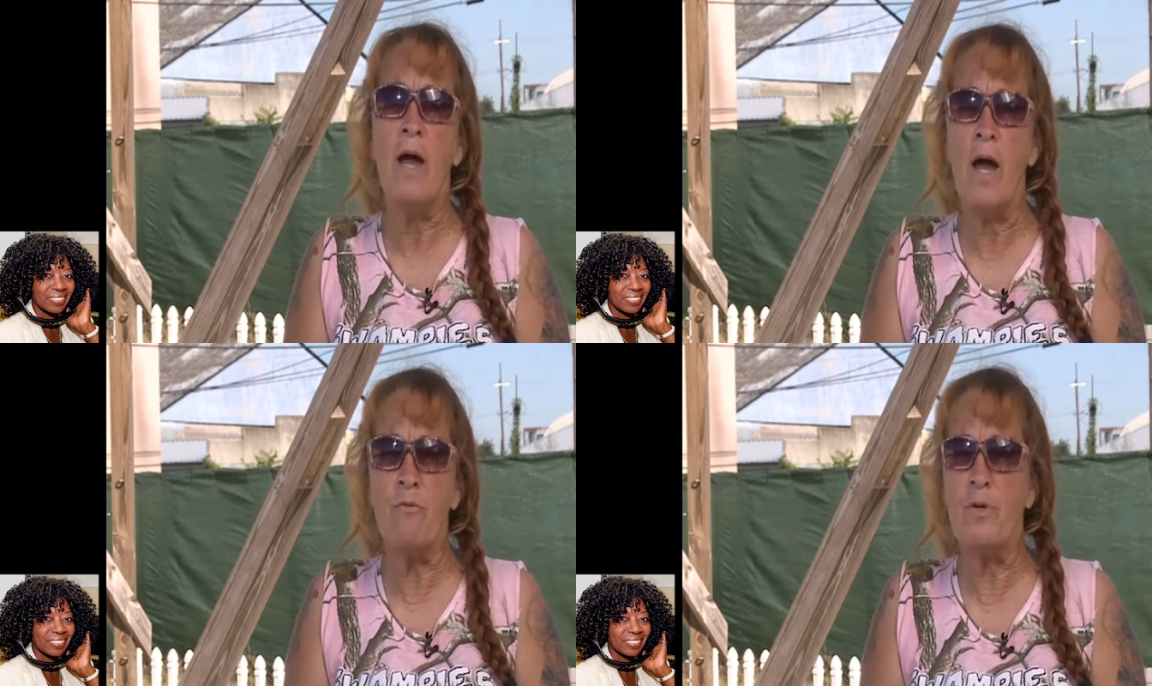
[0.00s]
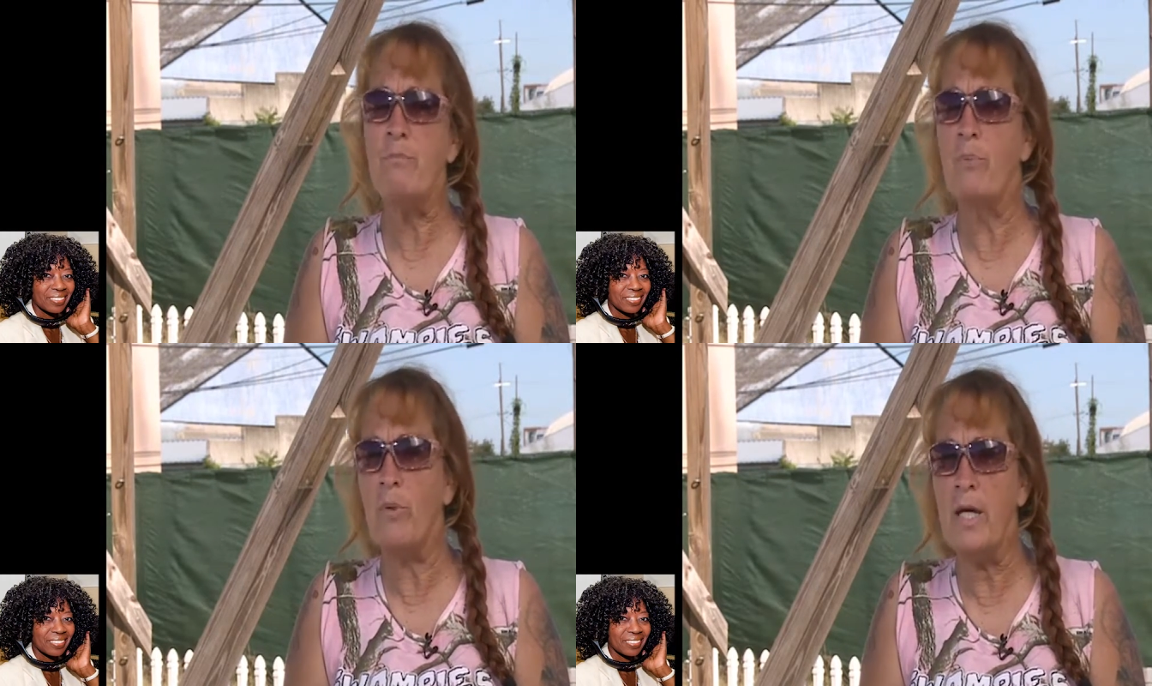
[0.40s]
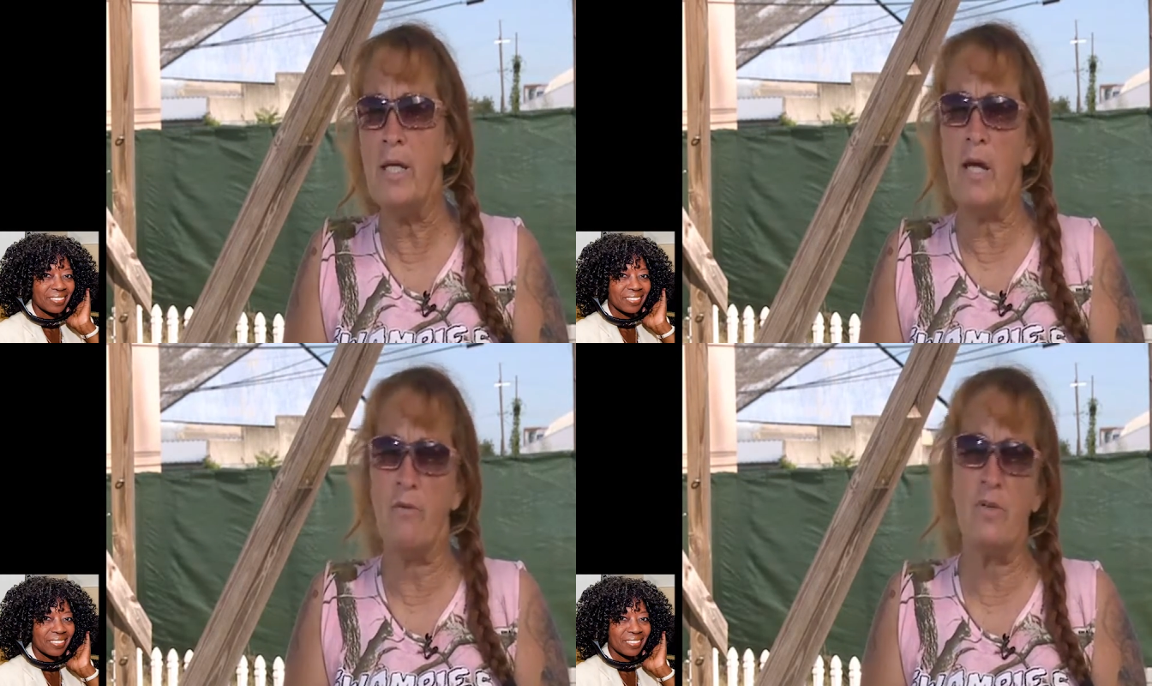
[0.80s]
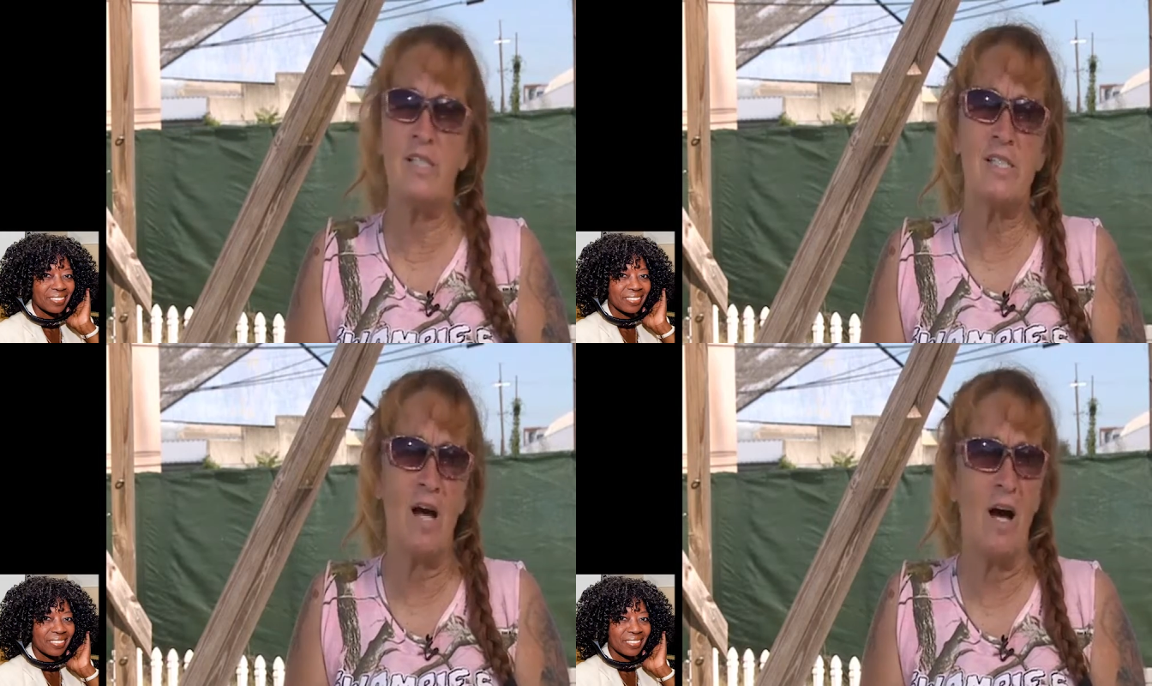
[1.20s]
Speaker 1: Every breed,
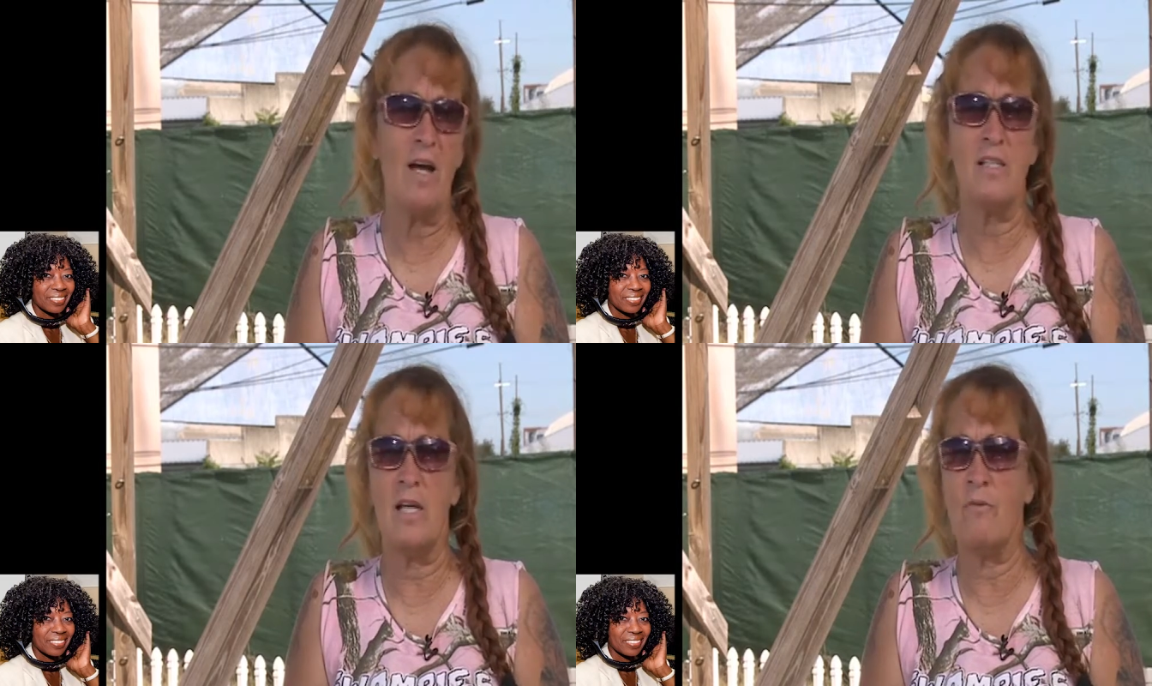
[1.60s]
every size,